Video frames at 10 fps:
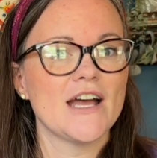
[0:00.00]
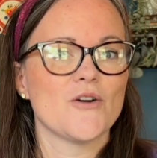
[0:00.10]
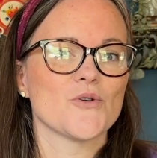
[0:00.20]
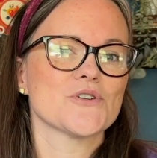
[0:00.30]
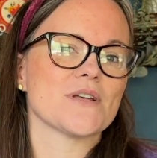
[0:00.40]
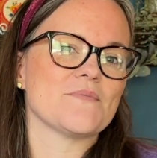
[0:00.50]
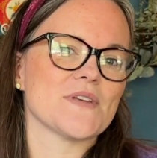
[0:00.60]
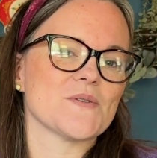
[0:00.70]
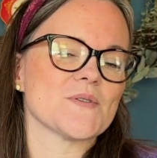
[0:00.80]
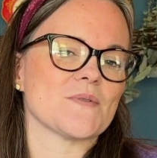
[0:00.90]
or
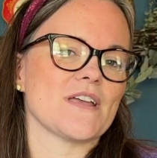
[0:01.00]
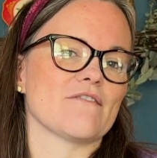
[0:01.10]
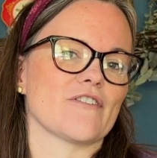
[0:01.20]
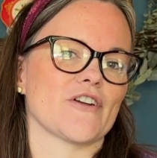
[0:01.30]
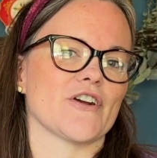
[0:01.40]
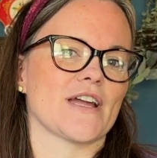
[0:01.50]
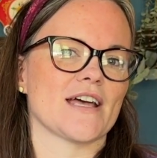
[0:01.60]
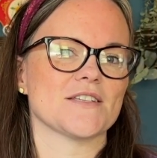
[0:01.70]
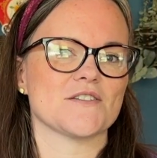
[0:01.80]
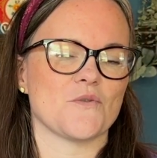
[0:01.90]
something sweet for your
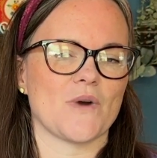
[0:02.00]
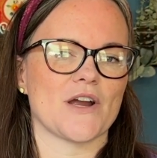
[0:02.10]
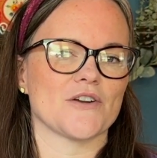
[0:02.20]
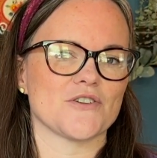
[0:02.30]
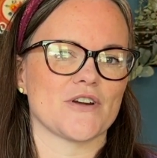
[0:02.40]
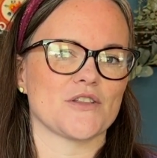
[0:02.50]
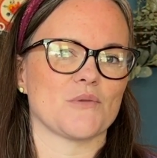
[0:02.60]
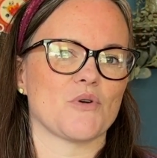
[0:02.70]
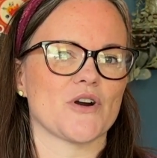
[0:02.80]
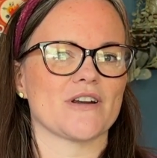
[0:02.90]
guests to wear during the
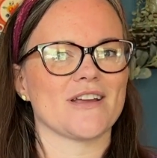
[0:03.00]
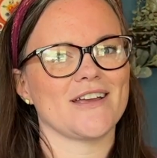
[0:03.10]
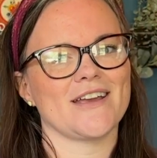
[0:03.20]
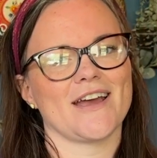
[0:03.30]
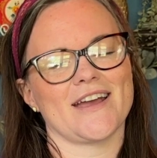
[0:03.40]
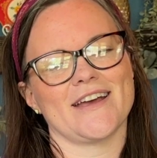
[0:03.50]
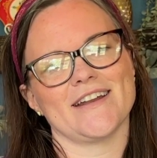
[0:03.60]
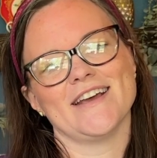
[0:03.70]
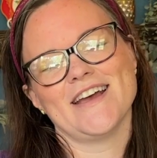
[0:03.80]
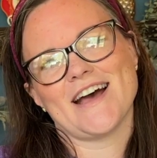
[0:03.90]
party.
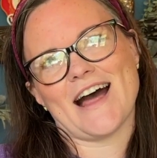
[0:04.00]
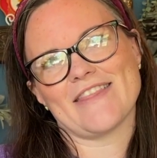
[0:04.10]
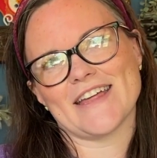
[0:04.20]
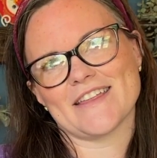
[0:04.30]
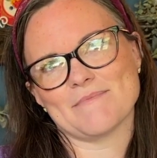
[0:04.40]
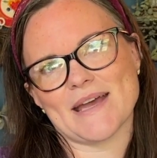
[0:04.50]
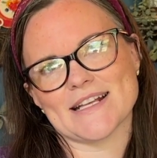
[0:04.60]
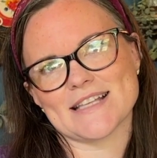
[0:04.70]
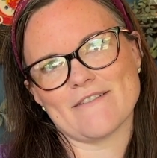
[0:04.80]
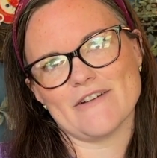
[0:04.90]
And I think it
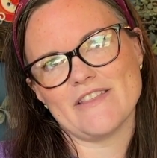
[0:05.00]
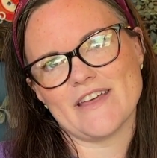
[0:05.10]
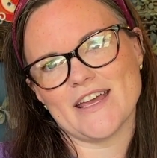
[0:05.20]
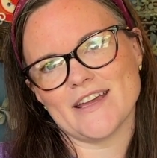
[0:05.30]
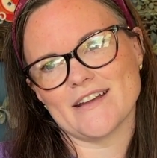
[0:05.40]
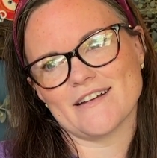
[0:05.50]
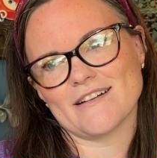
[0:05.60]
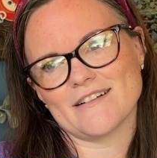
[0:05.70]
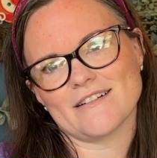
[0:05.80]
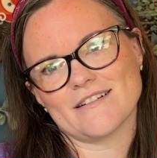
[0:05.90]
makes everything
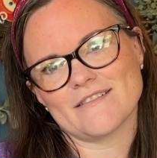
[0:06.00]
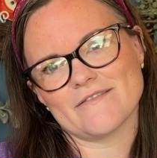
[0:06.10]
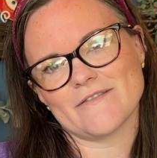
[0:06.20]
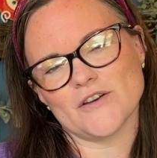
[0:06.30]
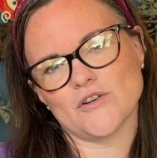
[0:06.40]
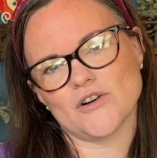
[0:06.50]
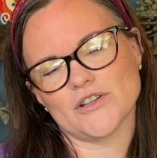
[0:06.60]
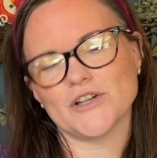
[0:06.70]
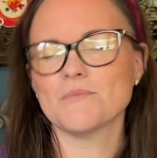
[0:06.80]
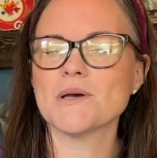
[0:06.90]
feel a
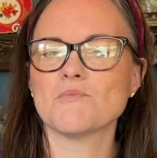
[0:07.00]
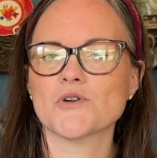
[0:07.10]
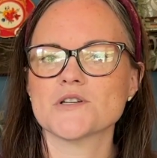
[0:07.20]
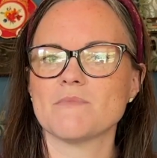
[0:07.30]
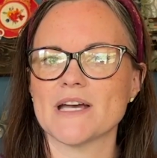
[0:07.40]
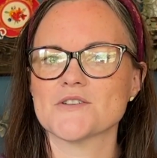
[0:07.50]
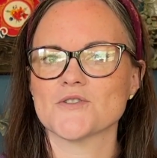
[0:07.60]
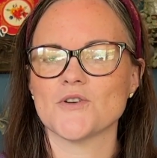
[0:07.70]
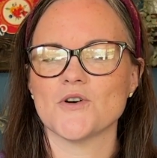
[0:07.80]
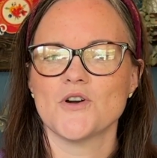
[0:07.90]
little bit more
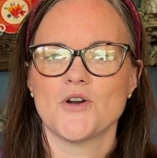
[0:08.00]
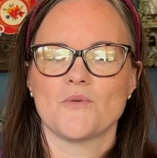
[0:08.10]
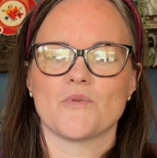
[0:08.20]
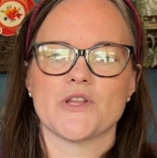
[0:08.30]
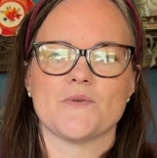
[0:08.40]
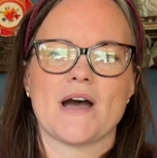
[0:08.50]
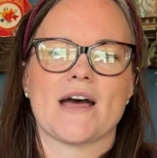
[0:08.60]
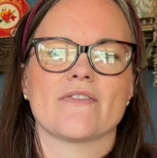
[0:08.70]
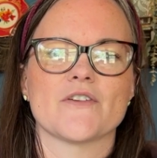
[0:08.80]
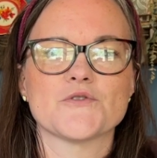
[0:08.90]
special when you
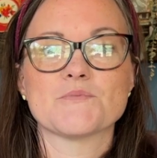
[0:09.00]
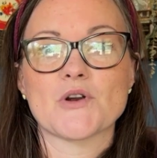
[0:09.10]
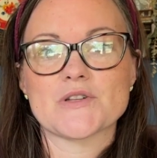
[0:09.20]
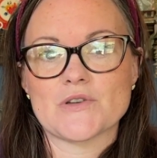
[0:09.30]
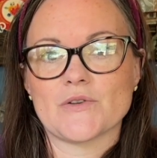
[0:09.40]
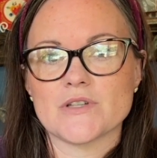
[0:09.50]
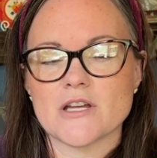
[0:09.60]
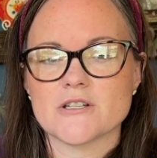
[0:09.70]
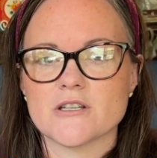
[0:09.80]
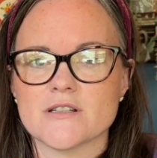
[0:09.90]
add those personal
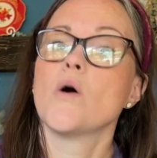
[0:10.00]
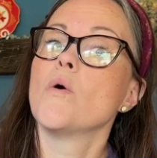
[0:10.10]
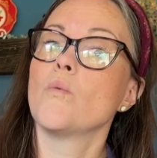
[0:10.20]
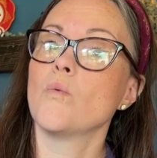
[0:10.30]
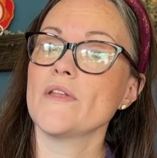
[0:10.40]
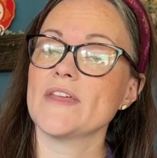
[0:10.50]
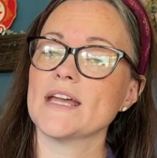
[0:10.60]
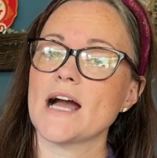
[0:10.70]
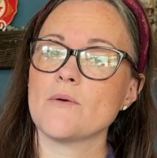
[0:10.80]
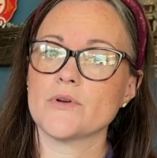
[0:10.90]
touches. One
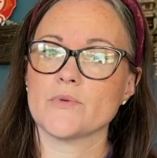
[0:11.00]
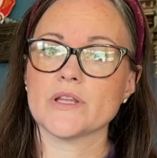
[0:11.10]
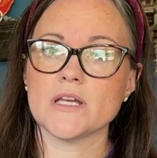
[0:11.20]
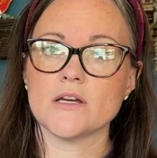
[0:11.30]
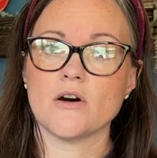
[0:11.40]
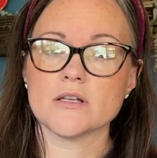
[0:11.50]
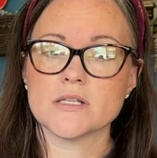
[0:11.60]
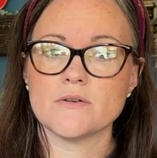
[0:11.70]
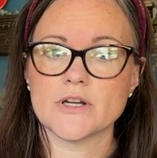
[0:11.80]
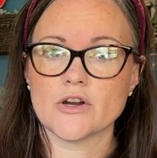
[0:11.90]
thing I would really
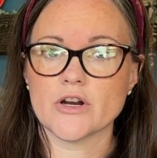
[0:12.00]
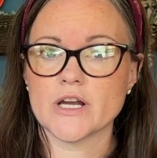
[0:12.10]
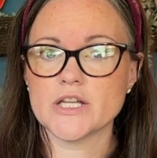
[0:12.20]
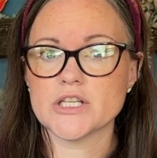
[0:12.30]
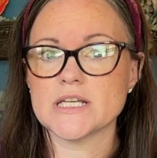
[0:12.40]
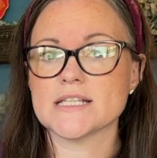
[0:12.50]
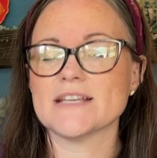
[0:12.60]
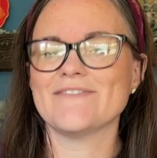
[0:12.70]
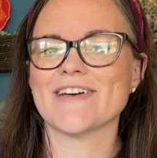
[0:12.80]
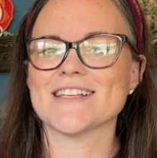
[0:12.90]
also encourage is
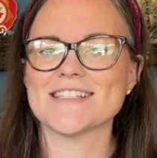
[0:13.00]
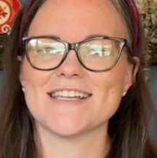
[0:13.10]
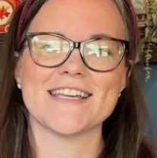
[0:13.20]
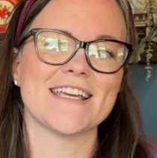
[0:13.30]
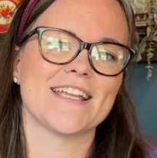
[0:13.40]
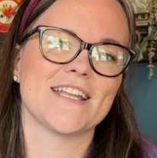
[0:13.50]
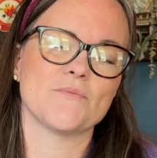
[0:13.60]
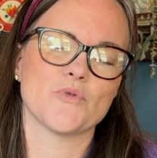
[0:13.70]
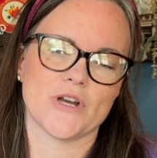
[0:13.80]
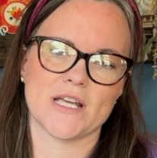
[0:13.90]
investing in
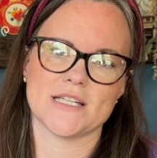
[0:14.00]
pretty